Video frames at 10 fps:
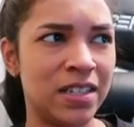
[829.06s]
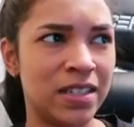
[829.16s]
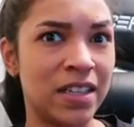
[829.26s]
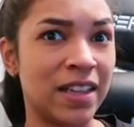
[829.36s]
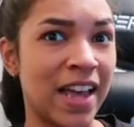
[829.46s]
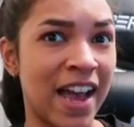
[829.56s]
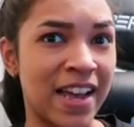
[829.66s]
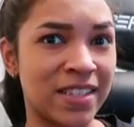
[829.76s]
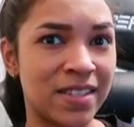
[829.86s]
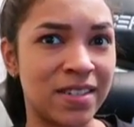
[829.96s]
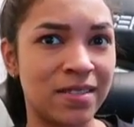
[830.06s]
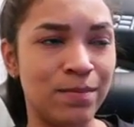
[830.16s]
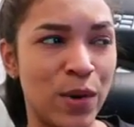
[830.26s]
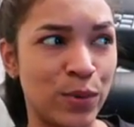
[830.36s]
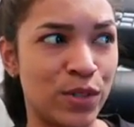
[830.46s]
to last
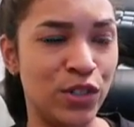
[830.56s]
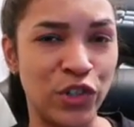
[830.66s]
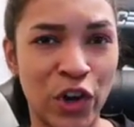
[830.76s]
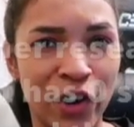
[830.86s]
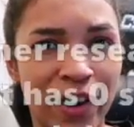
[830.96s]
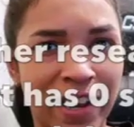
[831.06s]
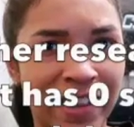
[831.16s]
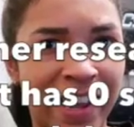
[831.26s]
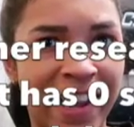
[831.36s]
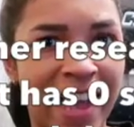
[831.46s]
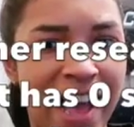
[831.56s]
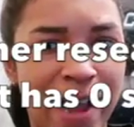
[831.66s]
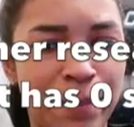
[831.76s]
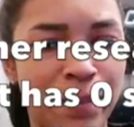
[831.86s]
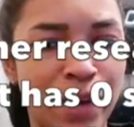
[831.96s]
most dark, and like
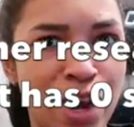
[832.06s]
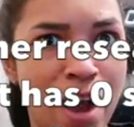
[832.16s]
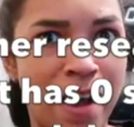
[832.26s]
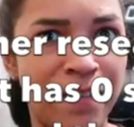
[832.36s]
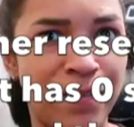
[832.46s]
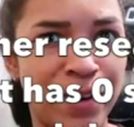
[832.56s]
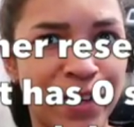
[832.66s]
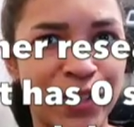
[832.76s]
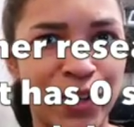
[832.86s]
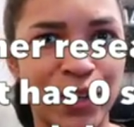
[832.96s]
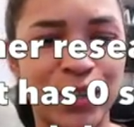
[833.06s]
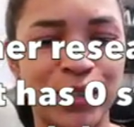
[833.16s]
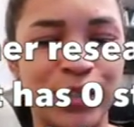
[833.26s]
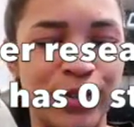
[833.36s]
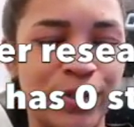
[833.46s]
I'm not very dark,
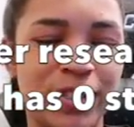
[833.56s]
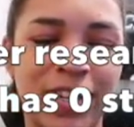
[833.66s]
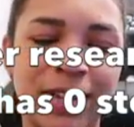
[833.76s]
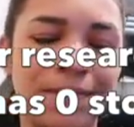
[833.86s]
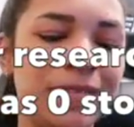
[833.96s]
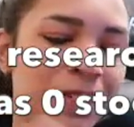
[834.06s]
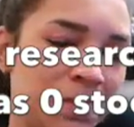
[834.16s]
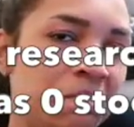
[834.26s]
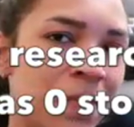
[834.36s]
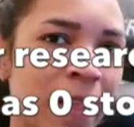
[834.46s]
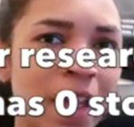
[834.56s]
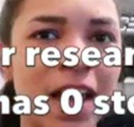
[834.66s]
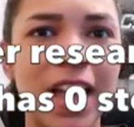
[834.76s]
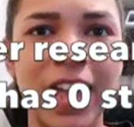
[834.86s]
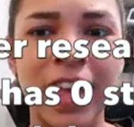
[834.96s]
so it's like,
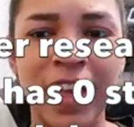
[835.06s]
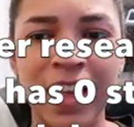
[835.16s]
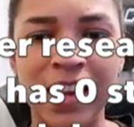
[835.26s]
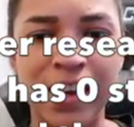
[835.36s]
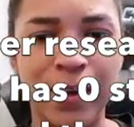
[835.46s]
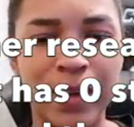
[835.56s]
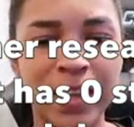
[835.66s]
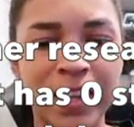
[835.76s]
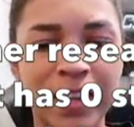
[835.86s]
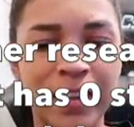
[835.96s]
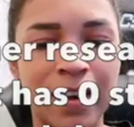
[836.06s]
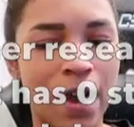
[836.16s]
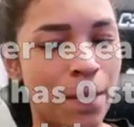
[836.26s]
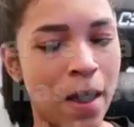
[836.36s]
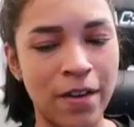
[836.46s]
you know,
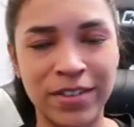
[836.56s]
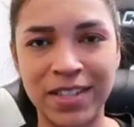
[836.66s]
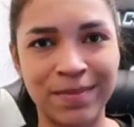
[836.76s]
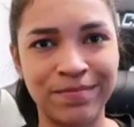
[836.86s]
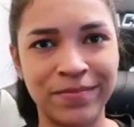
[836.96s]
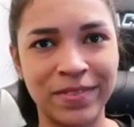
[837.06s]
obviously